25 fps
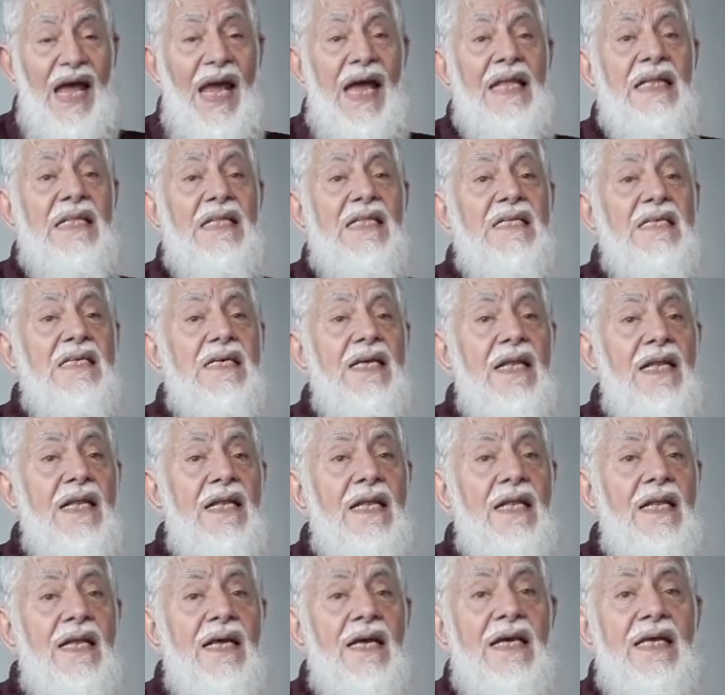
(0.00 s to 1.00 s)
until
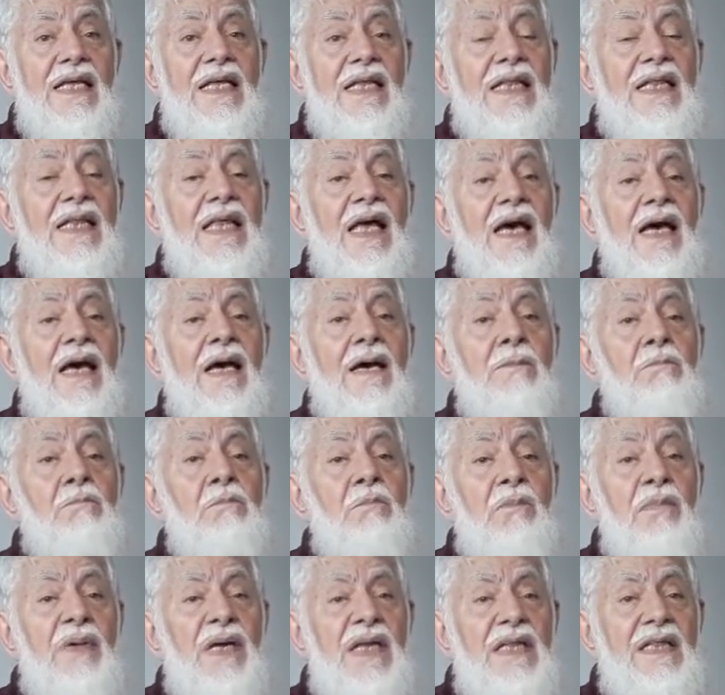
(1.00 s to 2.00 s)
the
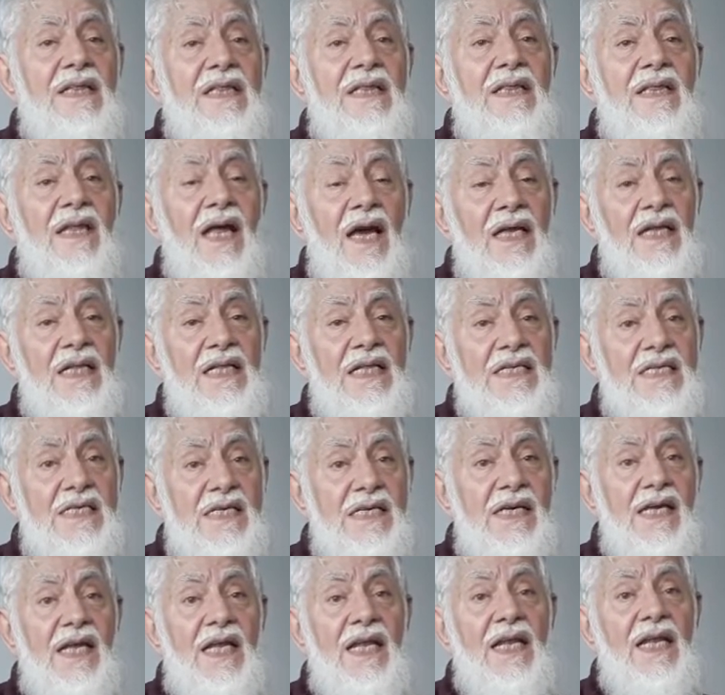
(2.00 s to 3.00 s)

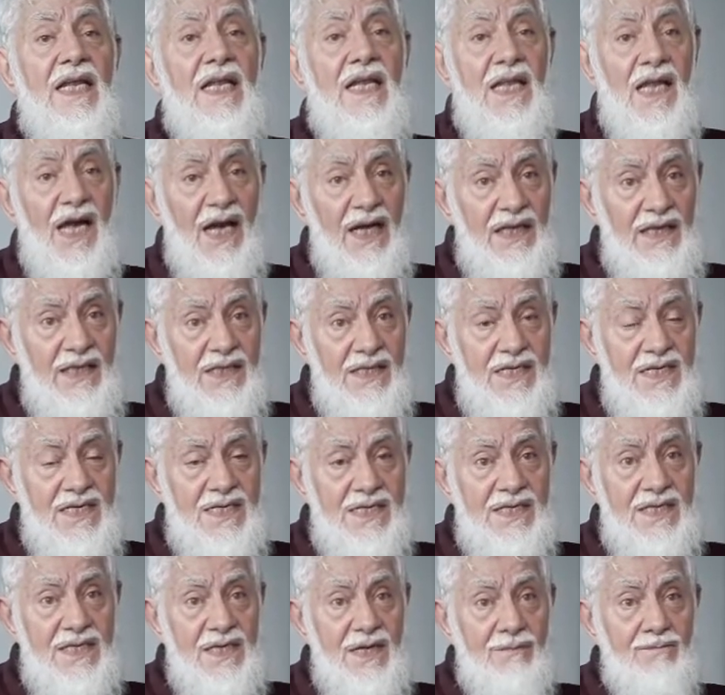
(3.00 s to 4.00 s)
mid-1990s,